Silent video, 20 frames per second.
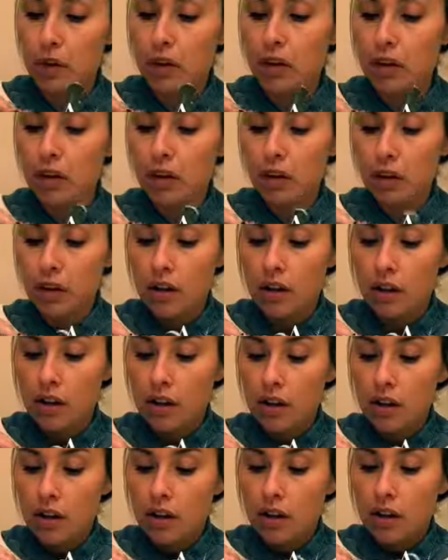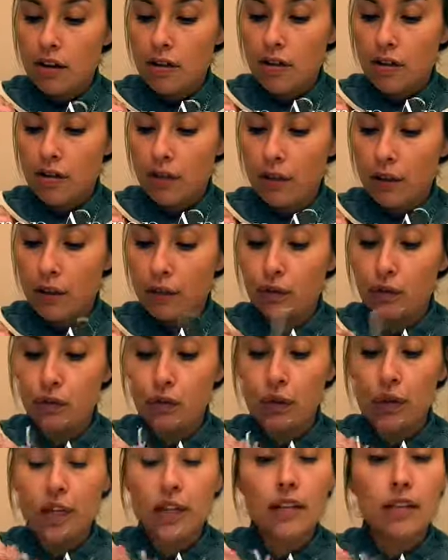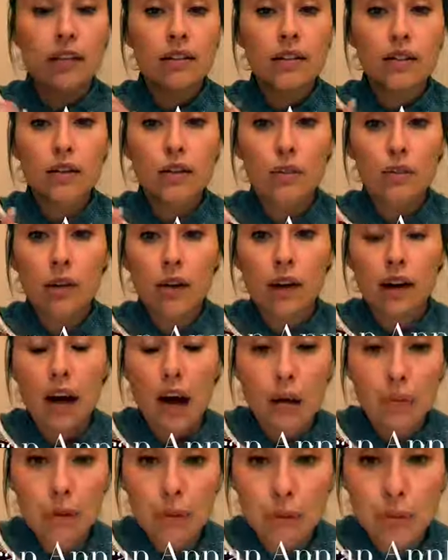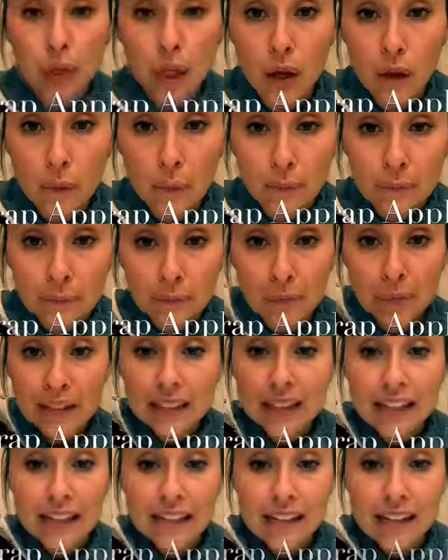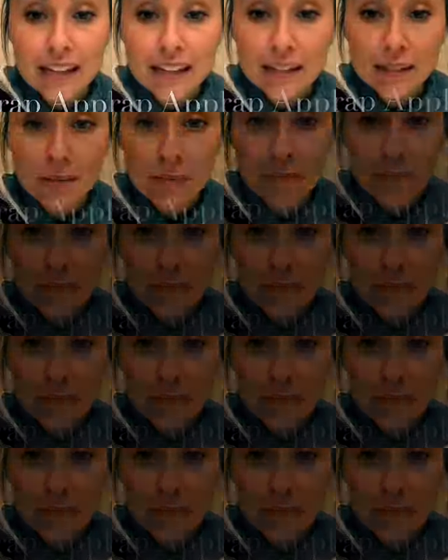here, feel free to comment below. Thanks, guys.